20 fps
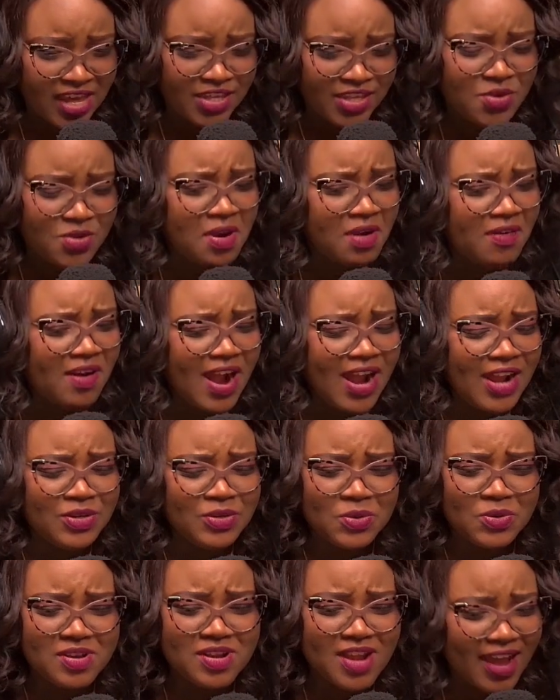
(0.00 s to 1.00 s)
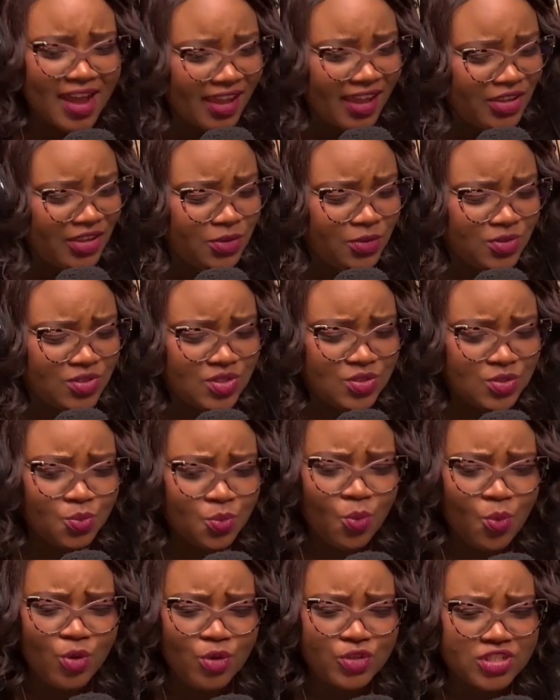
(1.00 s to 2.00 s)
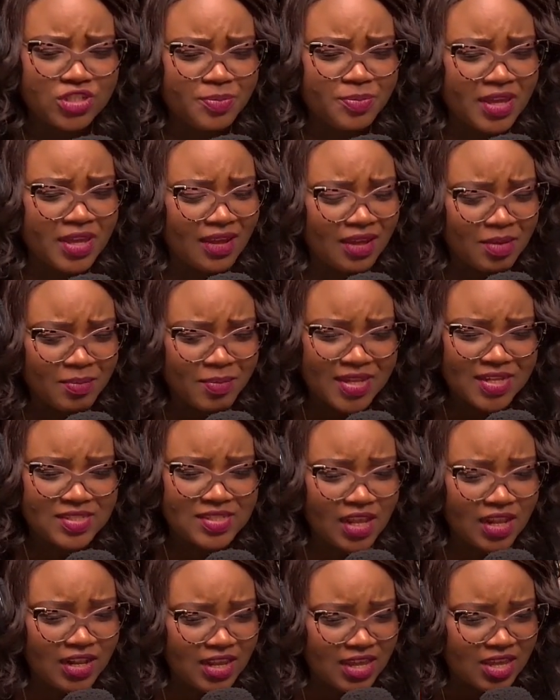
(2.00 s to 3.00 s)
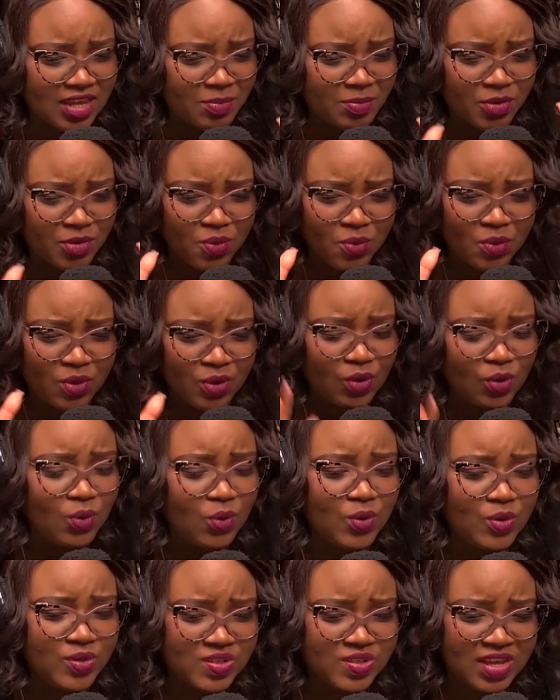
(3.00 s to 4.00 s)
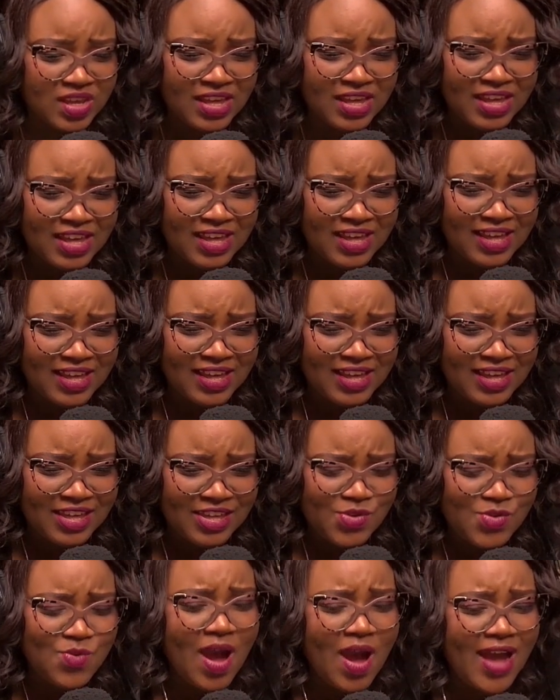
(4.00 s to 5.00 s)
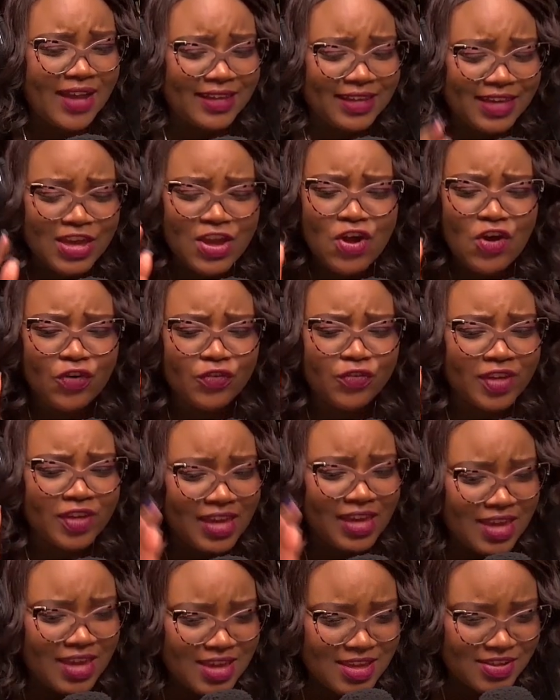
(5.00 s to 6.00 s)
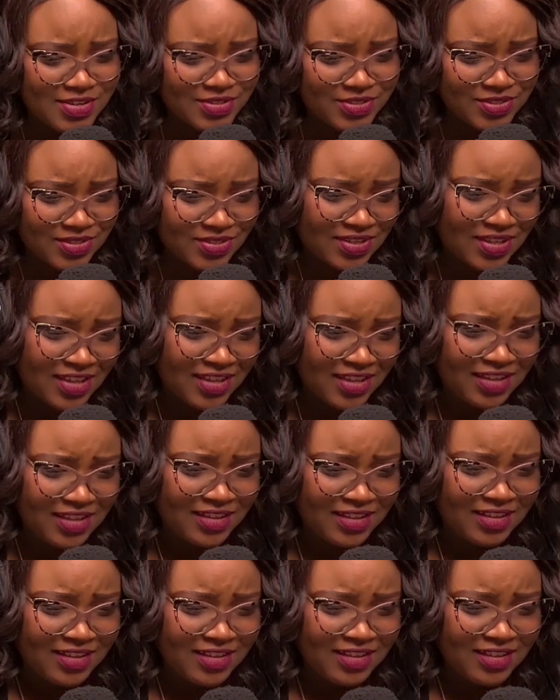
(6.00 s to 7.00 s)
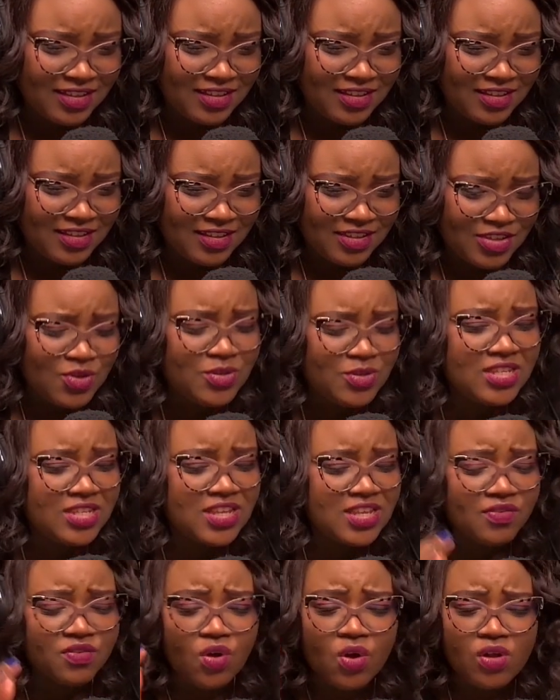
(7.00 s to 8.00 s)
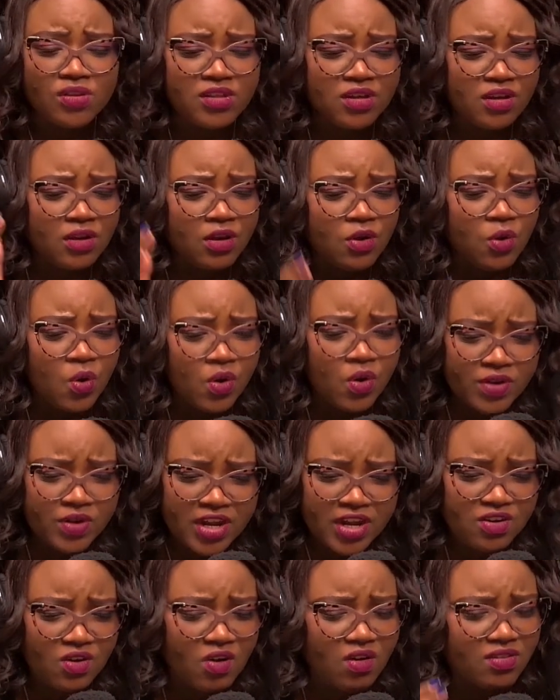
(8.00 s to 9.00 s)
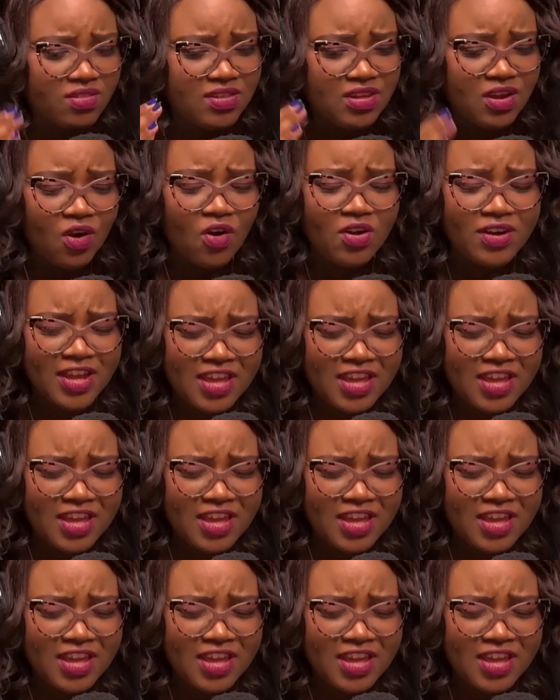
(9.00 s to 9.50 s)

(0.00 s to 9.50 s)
You are Adonai. You know, just worshiping him and telling him, you know what, Lord, you are King of Kings. You deserve all the glory and all the honor.